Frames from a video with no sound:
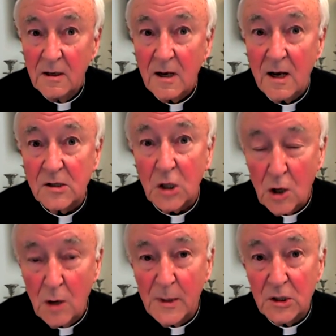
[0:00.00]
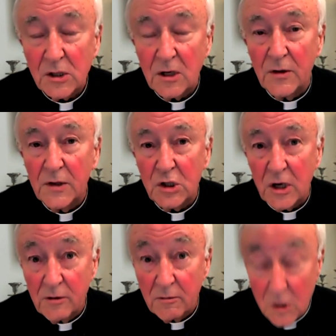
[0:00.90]
as a comment on the
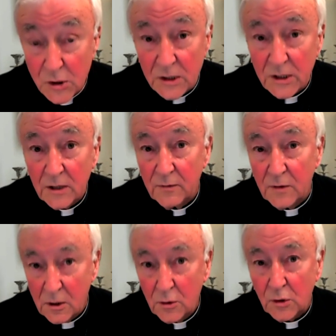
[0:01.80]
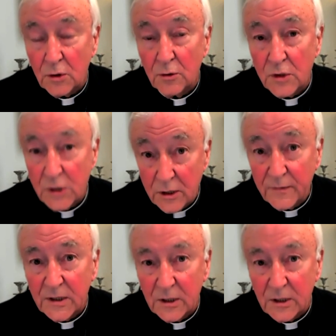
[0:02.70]
generosity of those who serve their